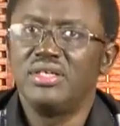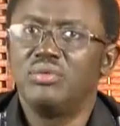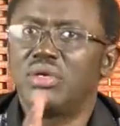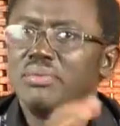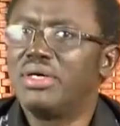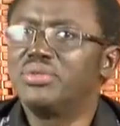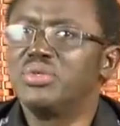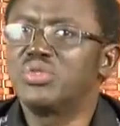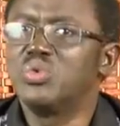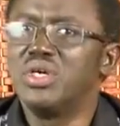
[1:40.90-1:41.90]
What about
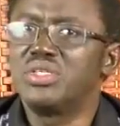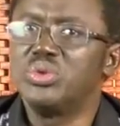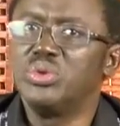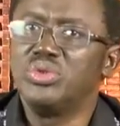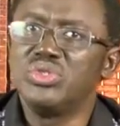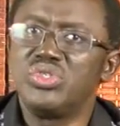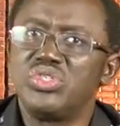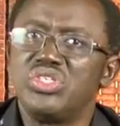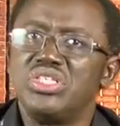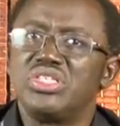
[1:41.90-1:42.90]
those who want to
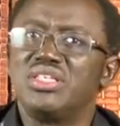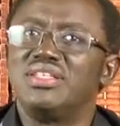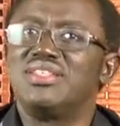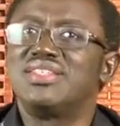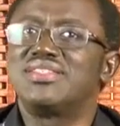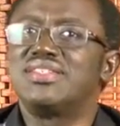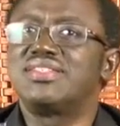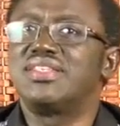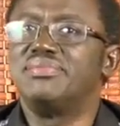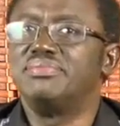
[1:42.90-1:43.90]
cheat the
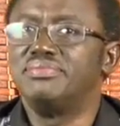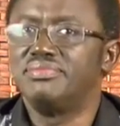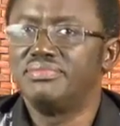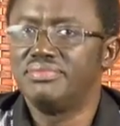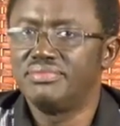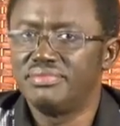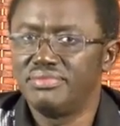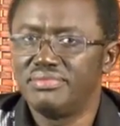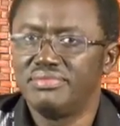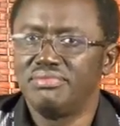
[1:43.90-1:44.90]
system
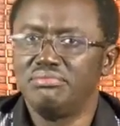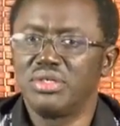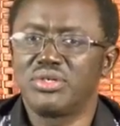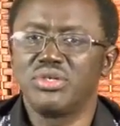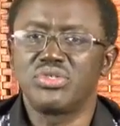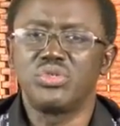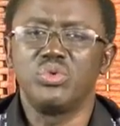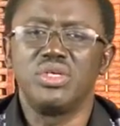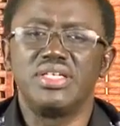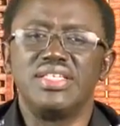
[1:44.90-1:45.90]
because you
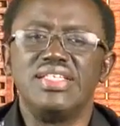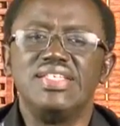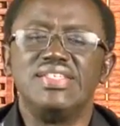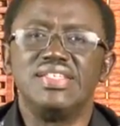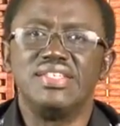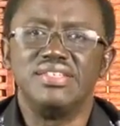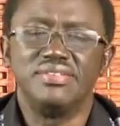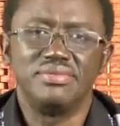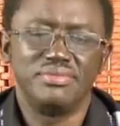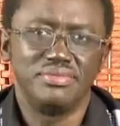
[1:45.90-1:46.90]
want it easy
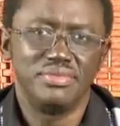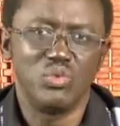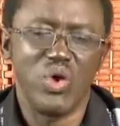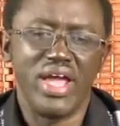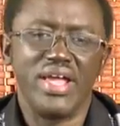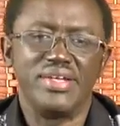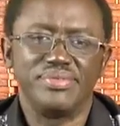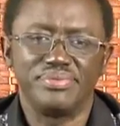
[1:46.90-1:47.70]
way?